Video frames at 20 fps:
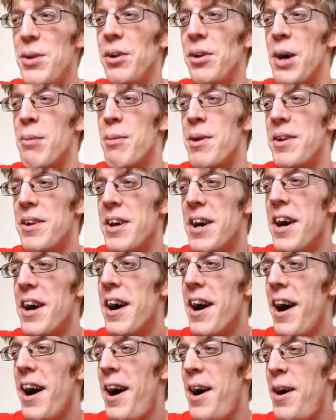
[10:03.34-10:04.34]
you coming.
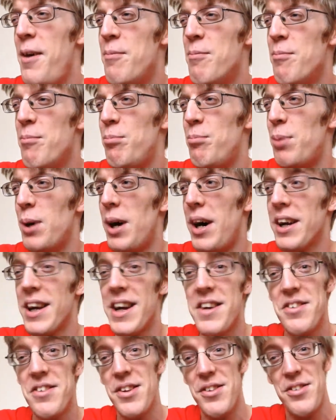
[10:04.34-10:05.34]
But I
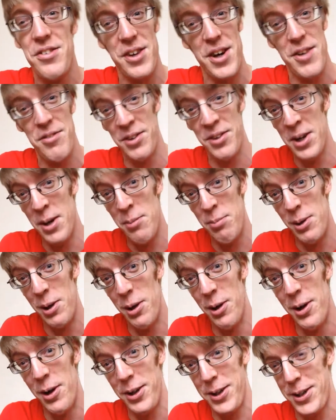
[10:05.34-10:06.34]
guess he's serving up a
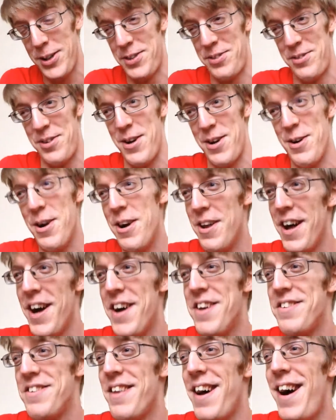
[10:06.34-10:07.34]
look, so
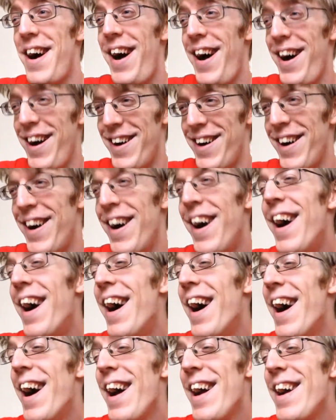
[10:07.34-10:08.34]
that's that.
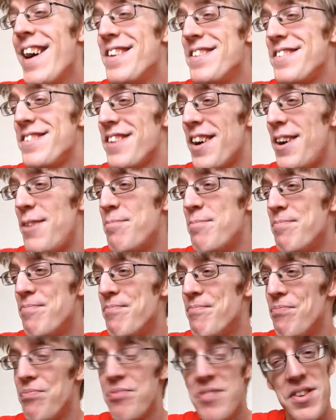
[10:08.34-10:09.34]
It's
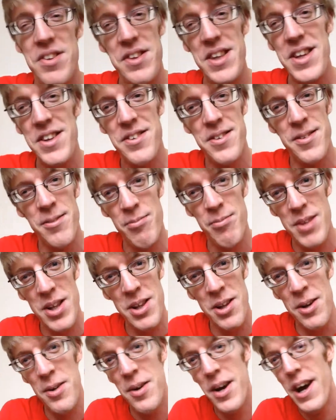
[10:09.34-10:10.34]
decent, you
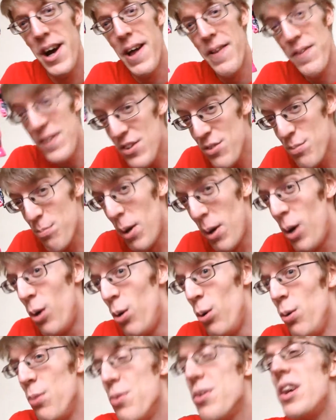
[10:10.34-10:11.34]
know. This
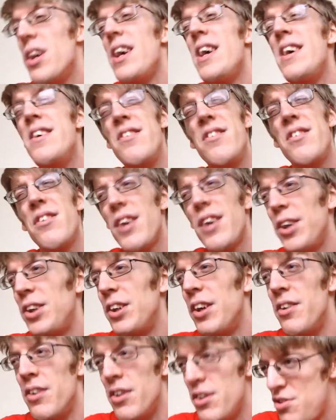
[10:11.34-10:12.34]
mold is such
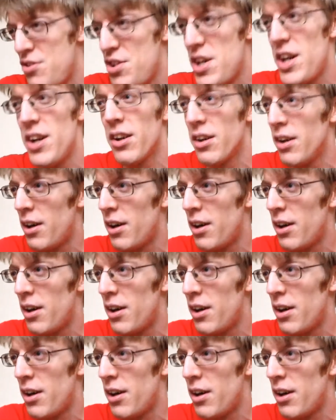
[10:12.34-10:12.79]
a nice jet